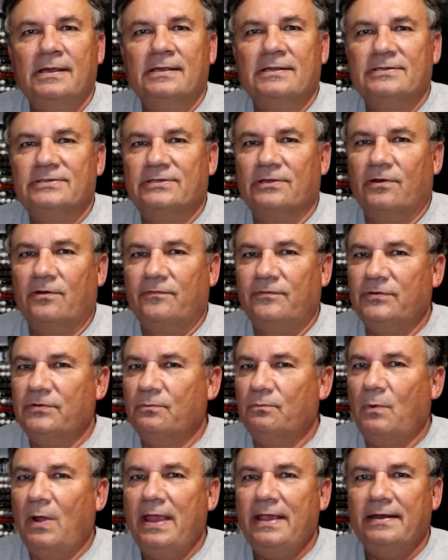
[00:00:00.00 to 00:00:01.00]
So if you
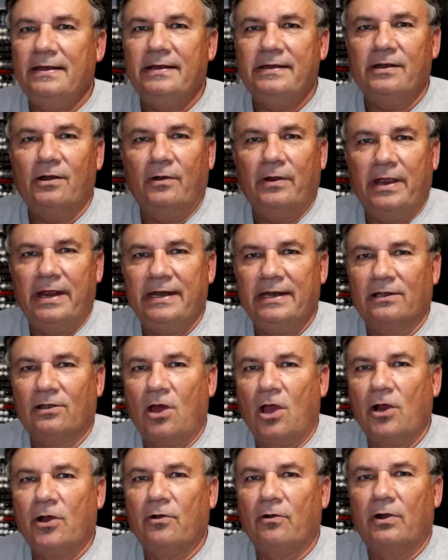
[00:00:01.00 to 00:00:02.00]
wait, any
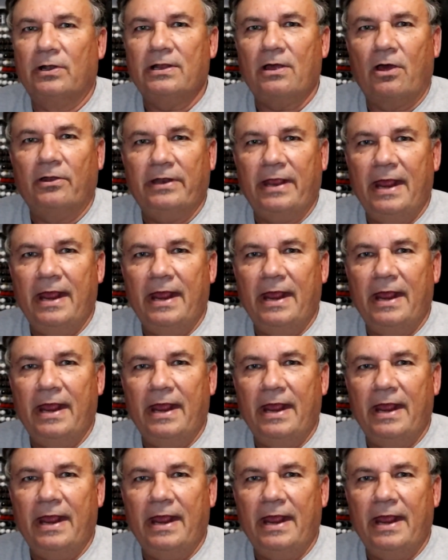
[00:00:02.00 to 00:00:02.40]
longer on